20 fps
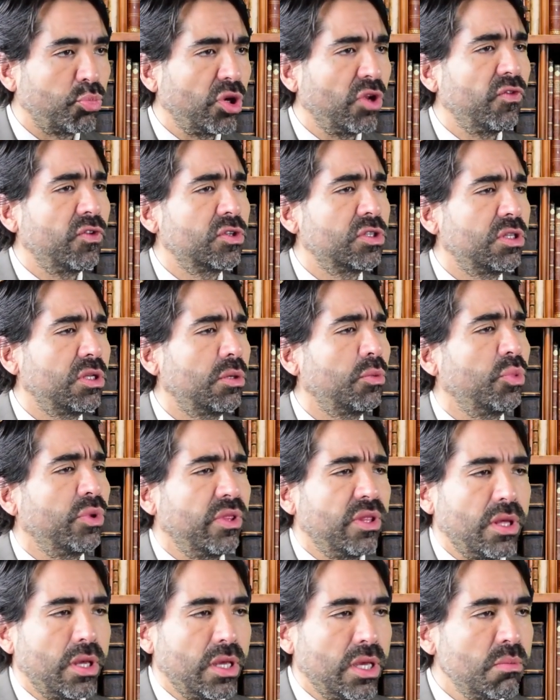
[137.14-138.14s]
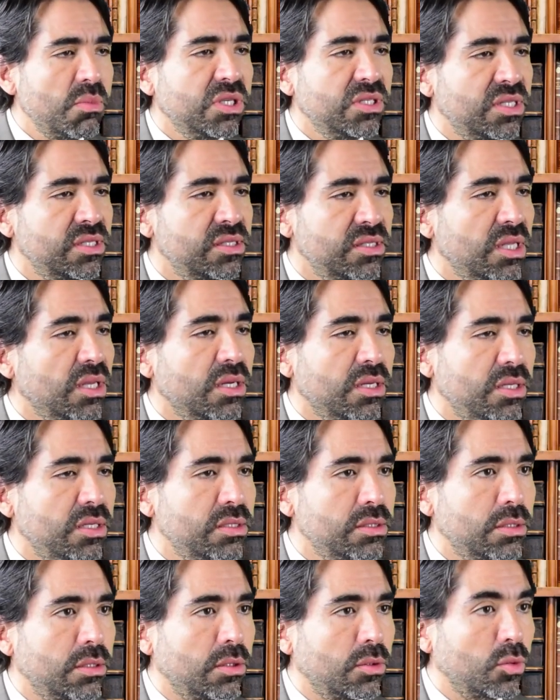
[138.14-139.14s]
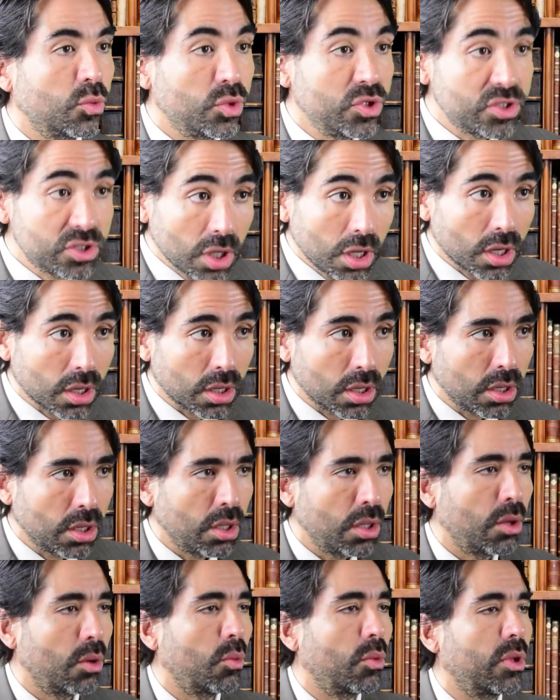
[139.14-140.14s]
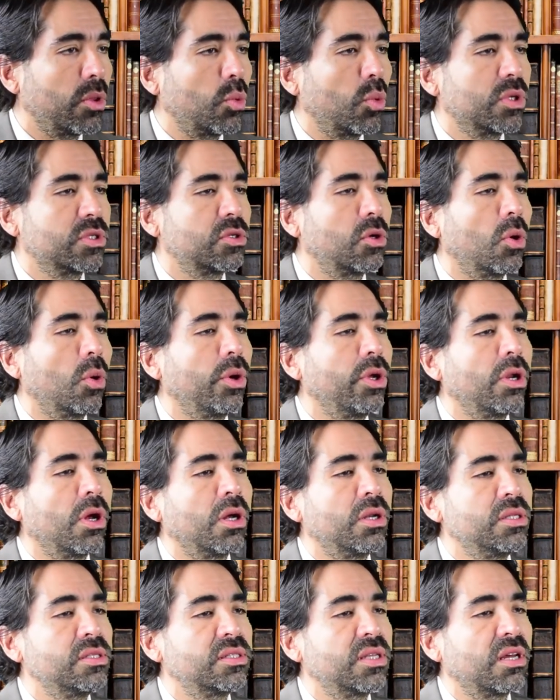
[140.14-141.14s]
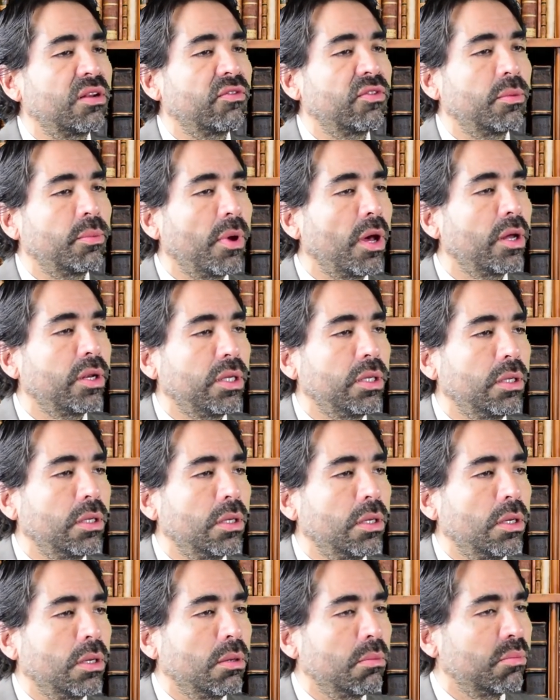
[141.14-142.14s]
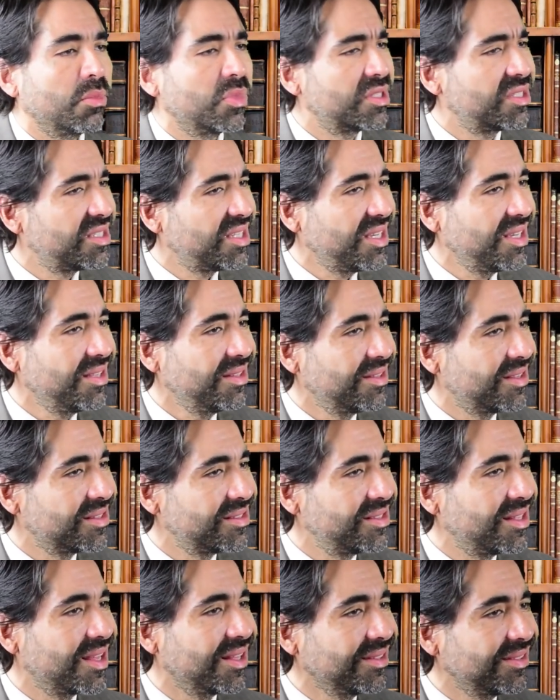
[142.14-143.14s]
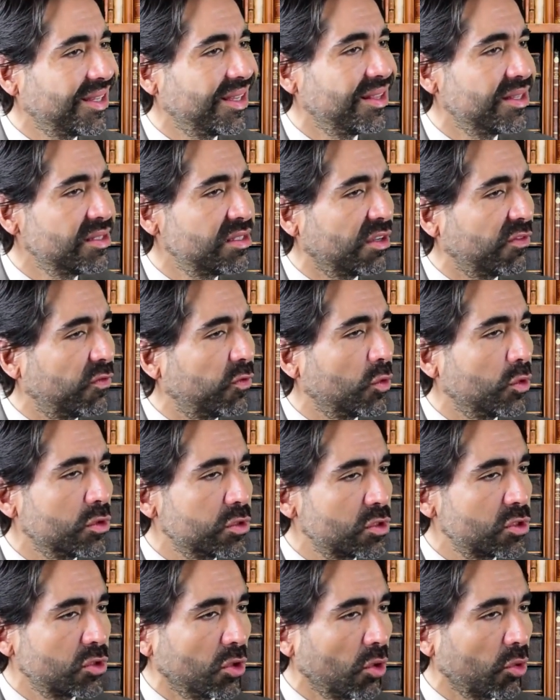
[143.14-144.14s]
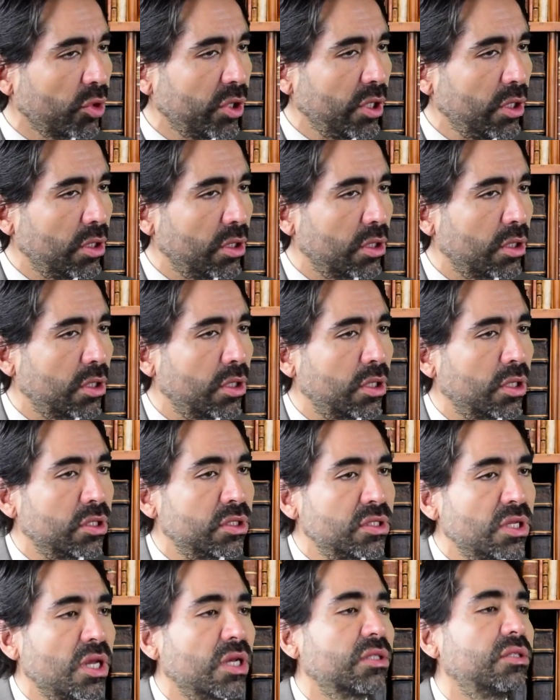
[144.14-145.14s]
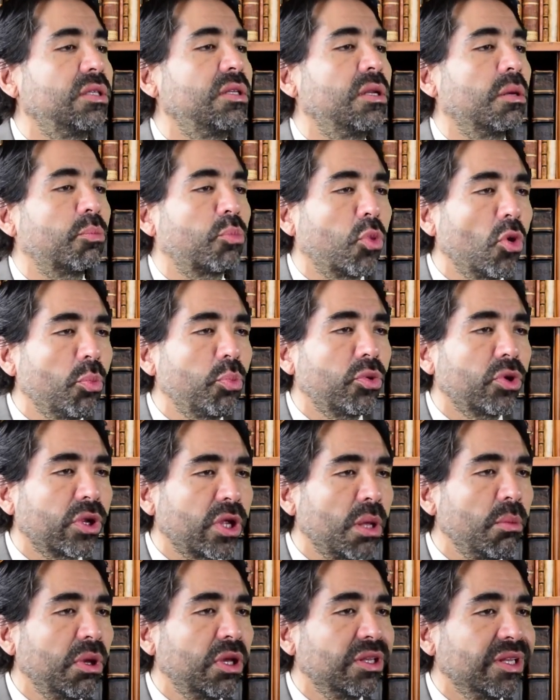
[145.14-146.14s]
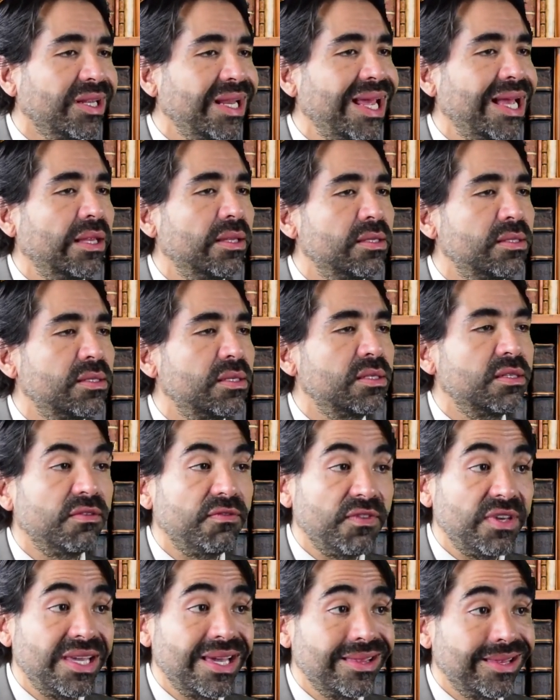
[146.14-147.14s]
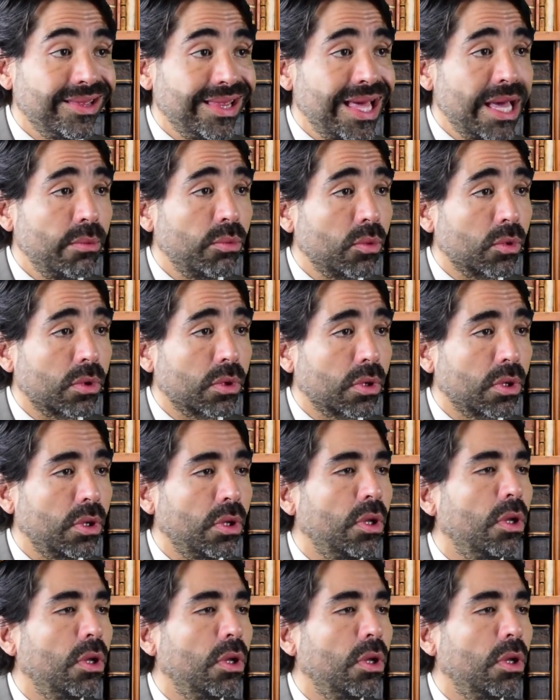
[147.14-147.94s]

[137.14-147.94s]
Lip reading: Previously, with the imaging studies, we saw what was going on inside of the body, but seeing does not tell us the full story. Conducting a proper chemical analysis via the lab work,